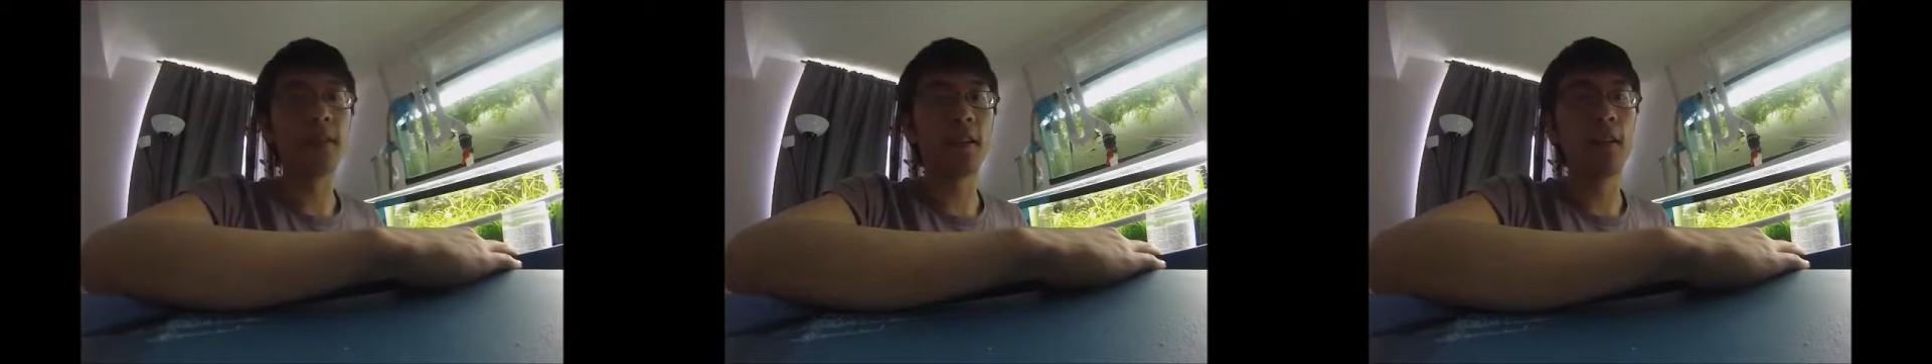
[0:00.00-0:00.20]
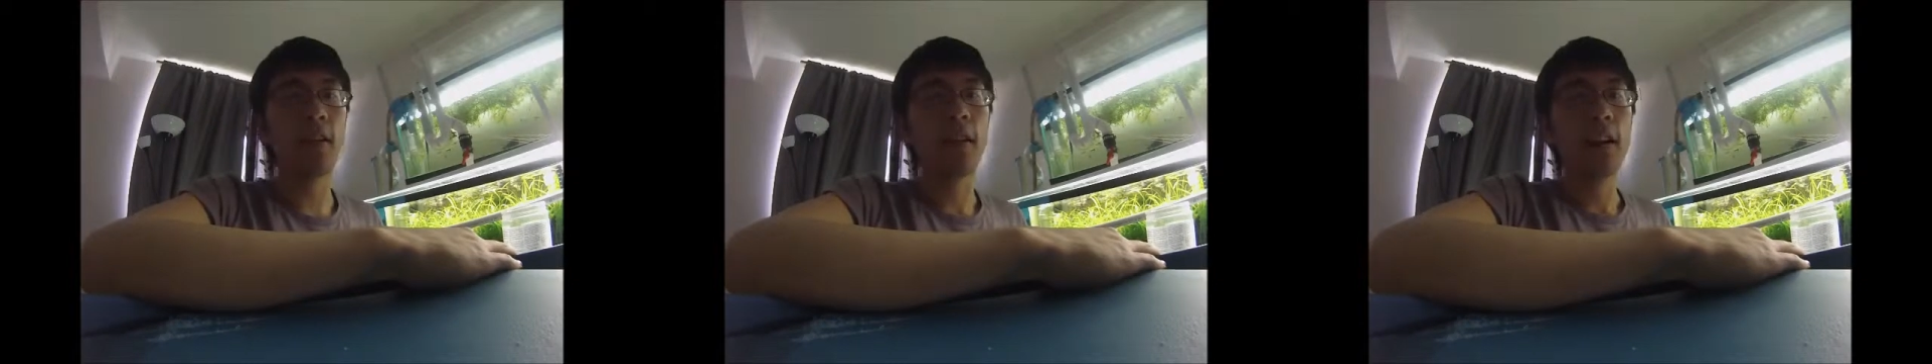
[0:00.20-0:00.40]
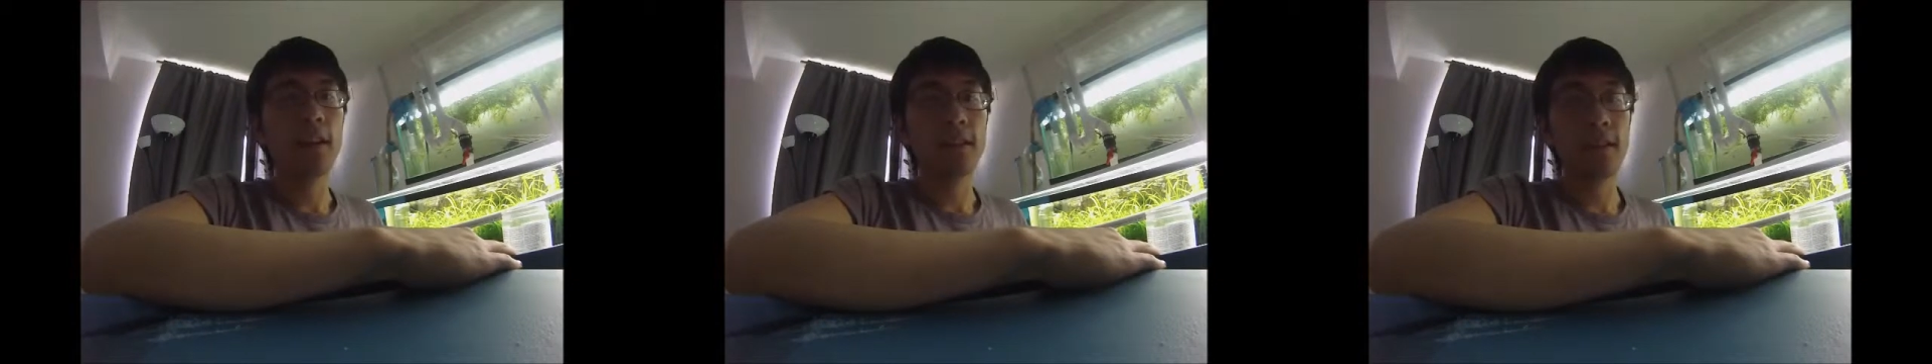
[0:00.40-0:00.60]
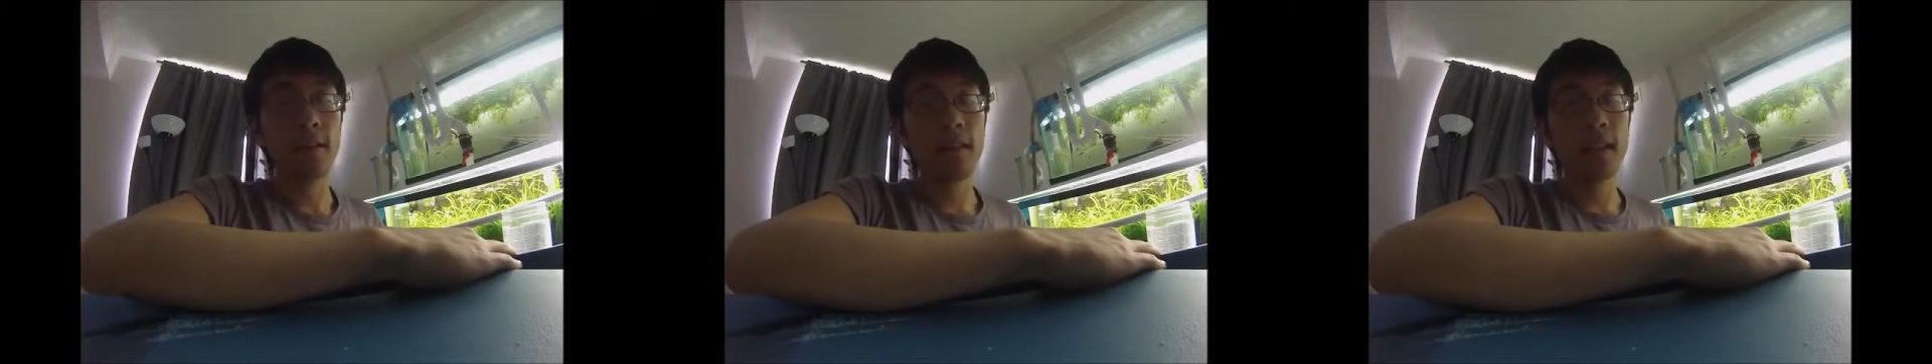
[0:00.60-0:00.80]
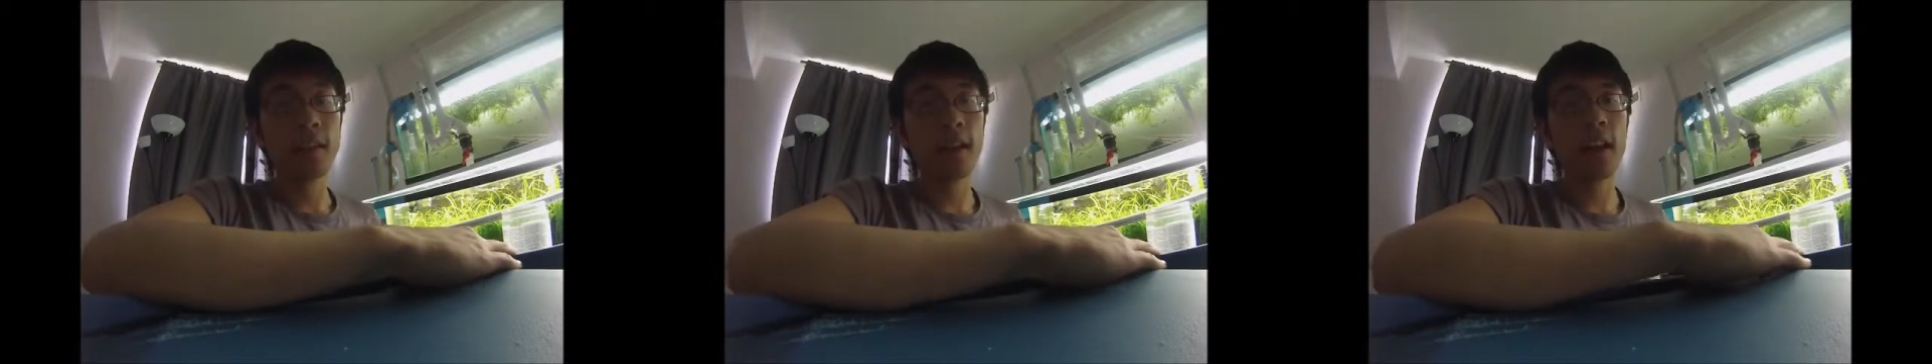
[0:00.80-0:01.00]
So
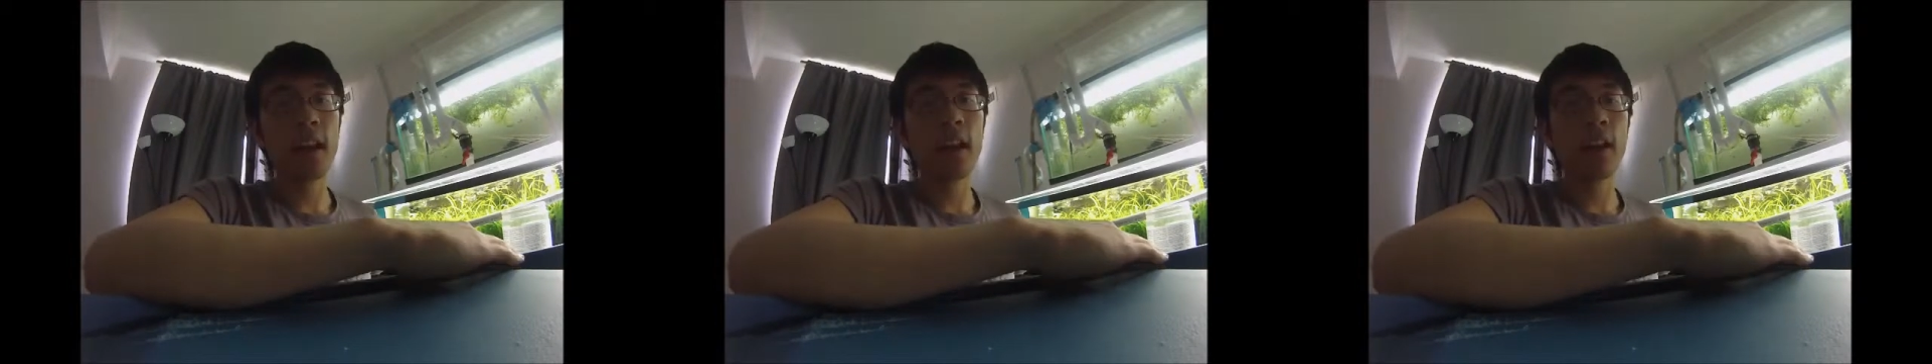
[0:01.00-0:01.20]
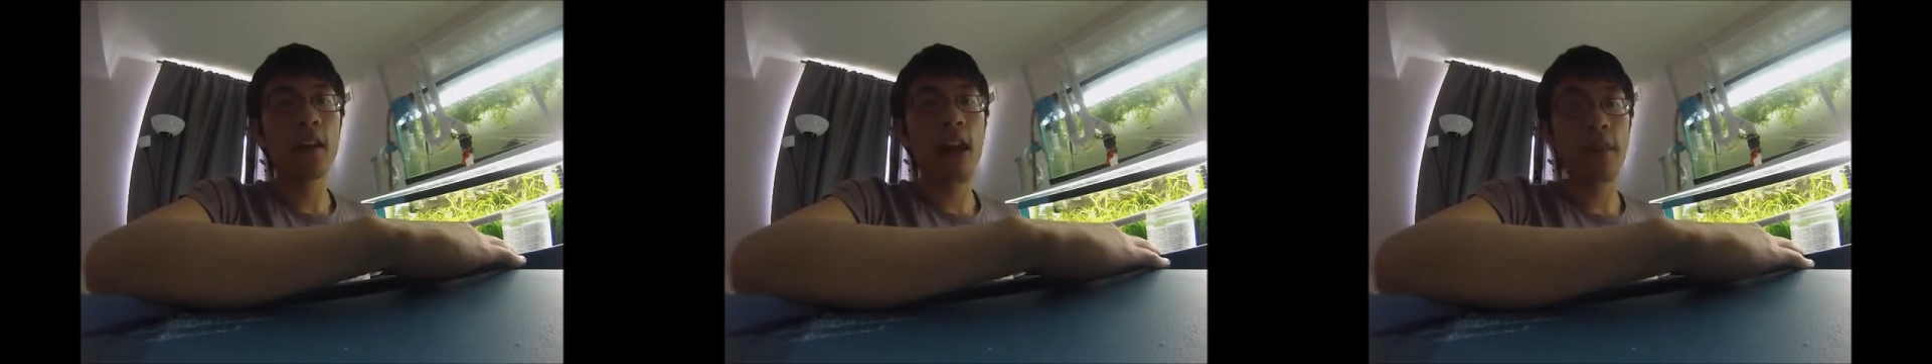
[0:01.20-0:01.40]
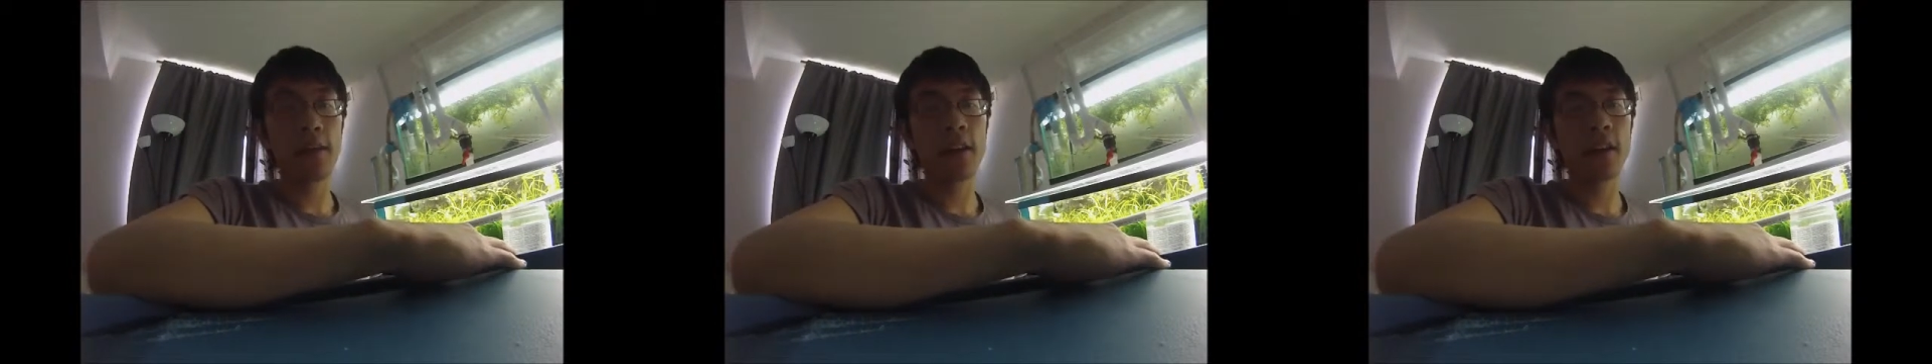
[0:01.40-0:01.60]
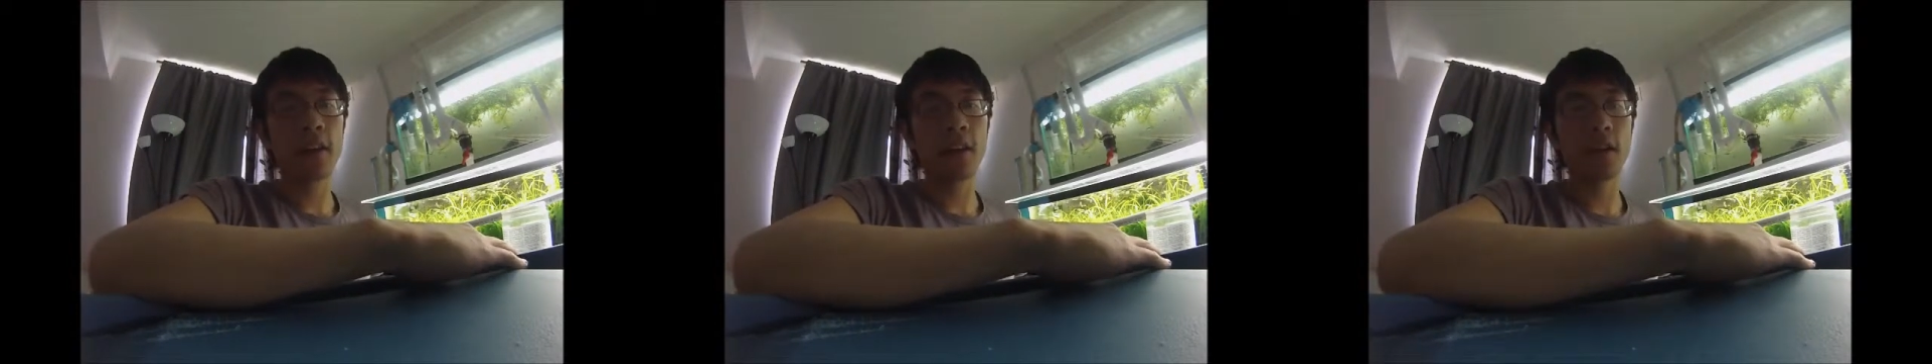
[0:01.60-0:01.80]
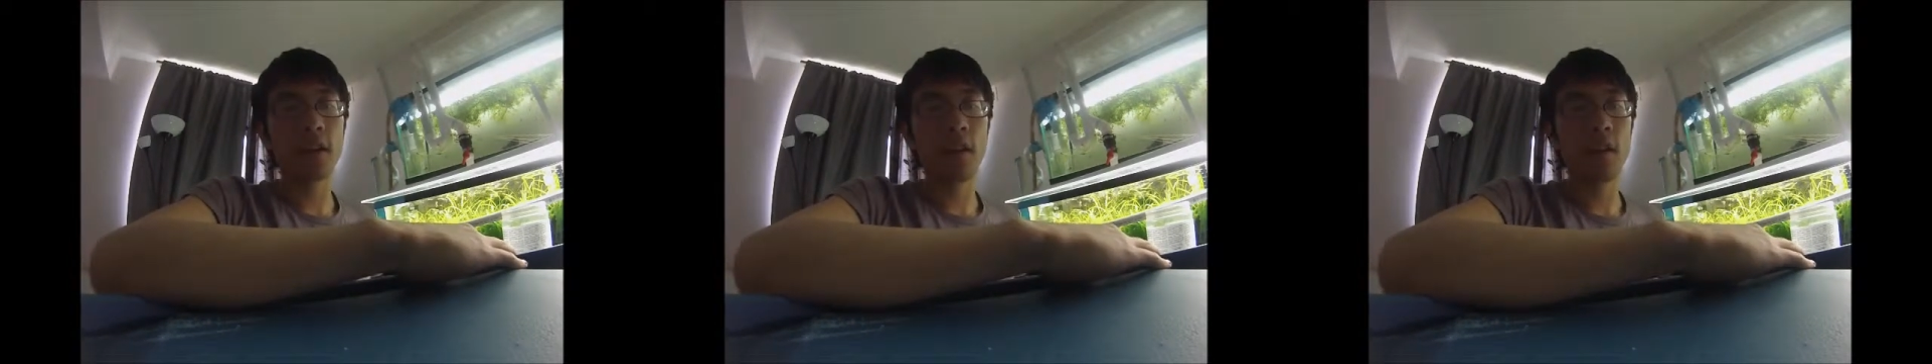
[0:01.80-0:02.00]
this video, I'm gonna
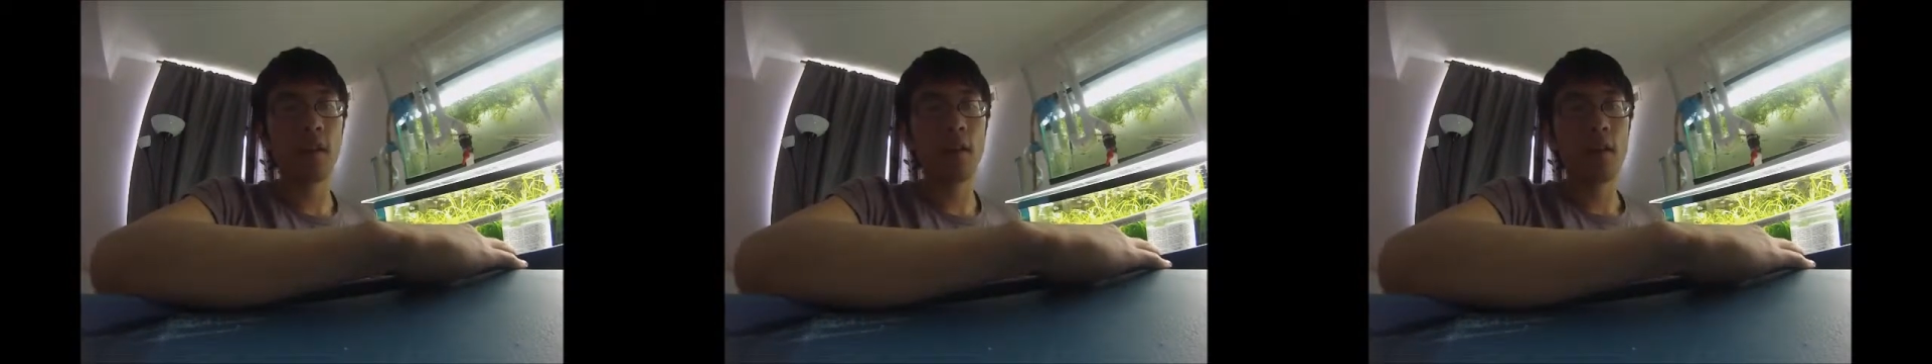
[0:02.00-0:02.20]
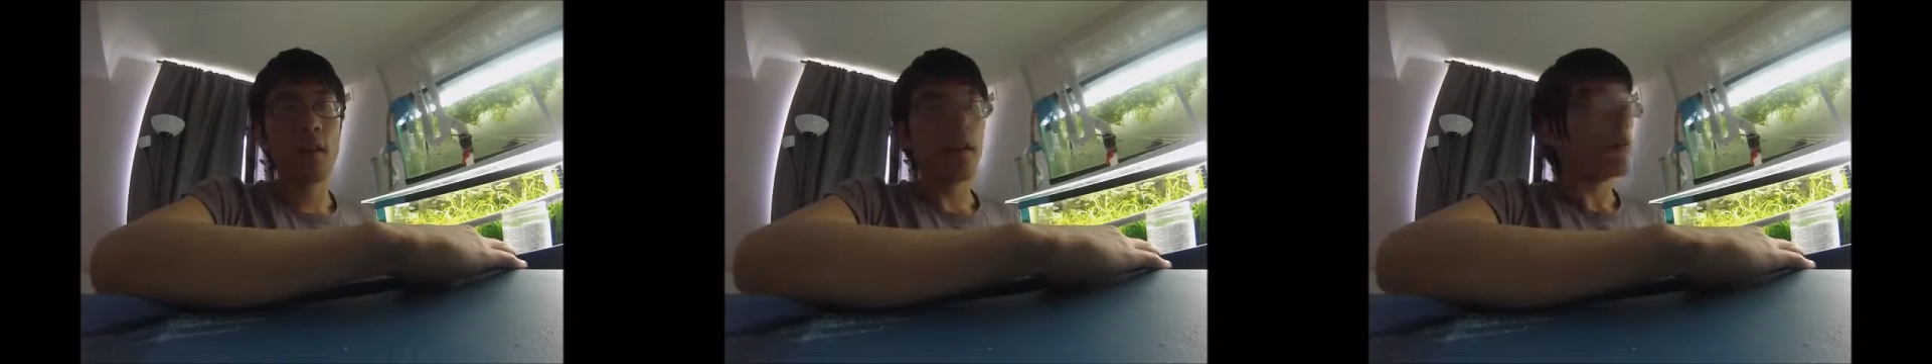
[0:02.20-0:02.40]
show you